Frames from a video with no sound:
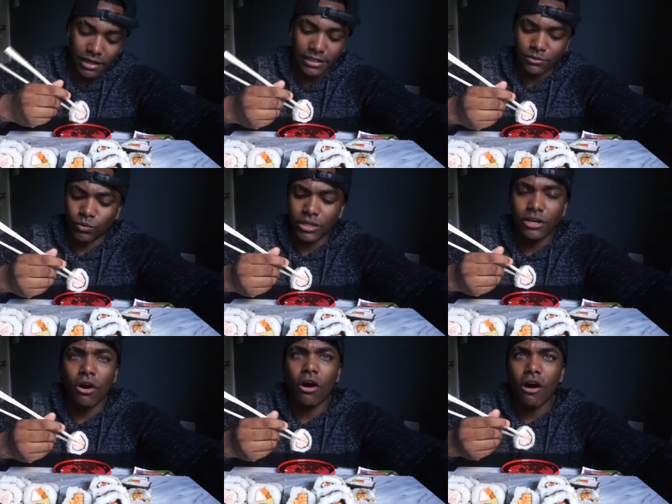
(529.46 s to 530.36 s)
and
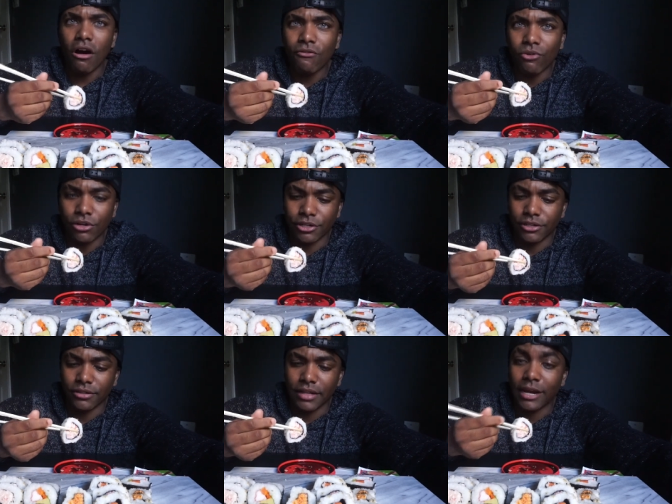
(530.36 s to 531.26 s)
went off on
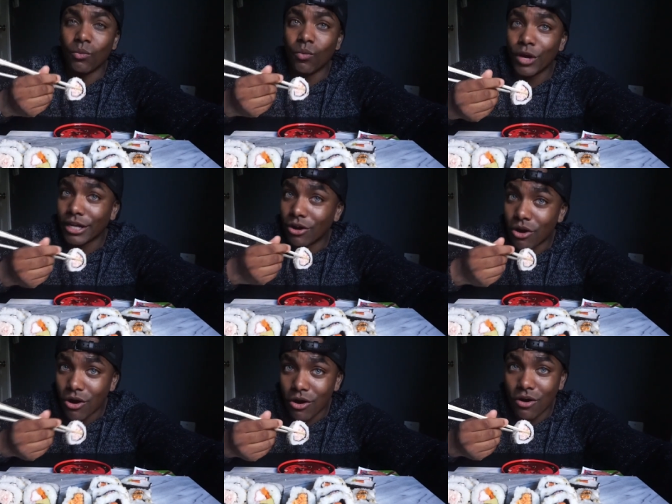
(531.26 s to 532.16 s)
her. Like went
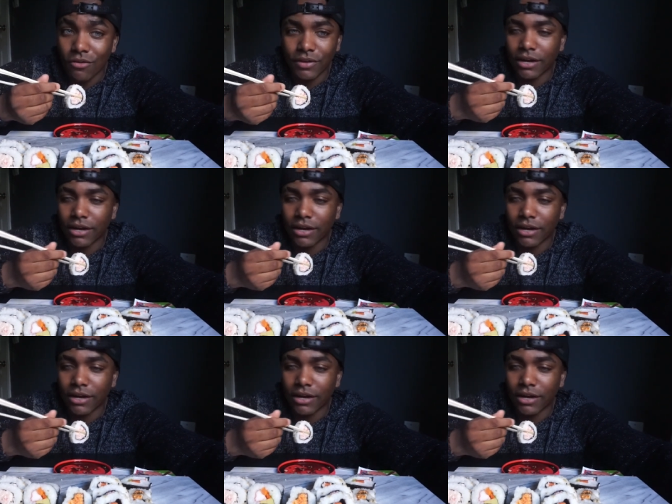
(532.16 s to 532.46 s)
off.